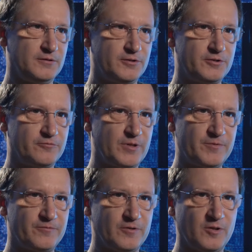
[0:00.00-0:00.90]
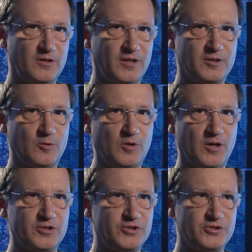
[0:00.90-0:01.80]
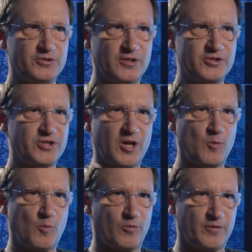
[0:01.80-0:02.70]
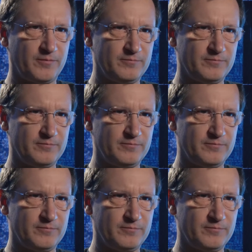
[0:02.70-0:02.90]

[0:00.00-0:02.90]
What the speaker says: script for like a show or